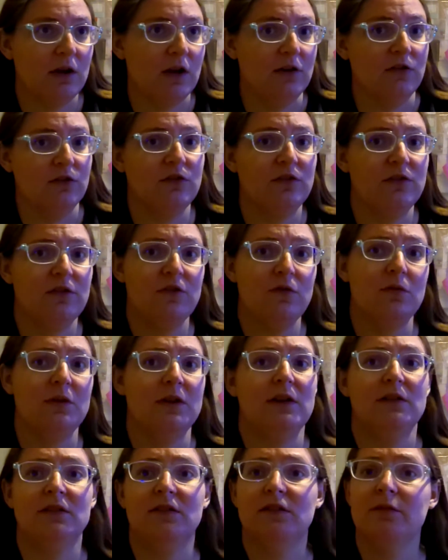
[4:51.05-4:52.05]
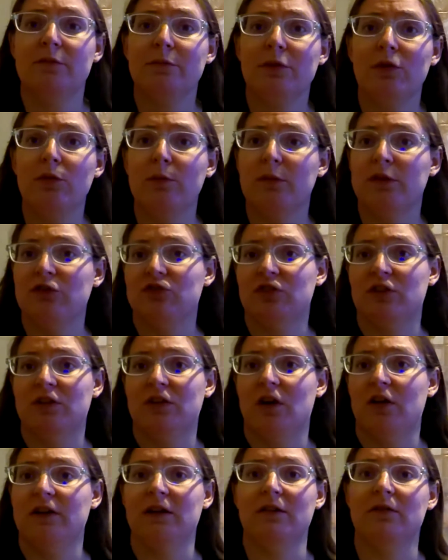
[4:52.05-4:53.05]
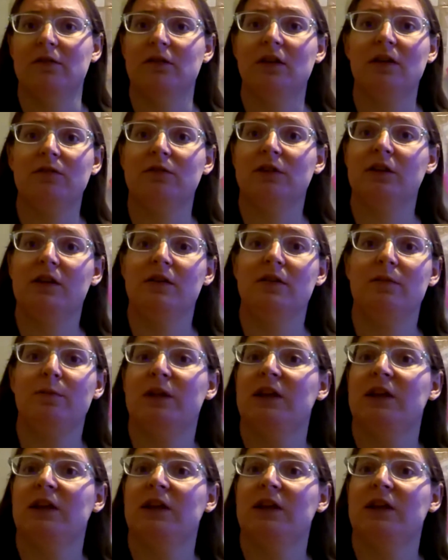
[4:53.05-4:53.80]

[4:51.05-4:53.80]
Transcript: and you're just doing a simple mission on a lovely,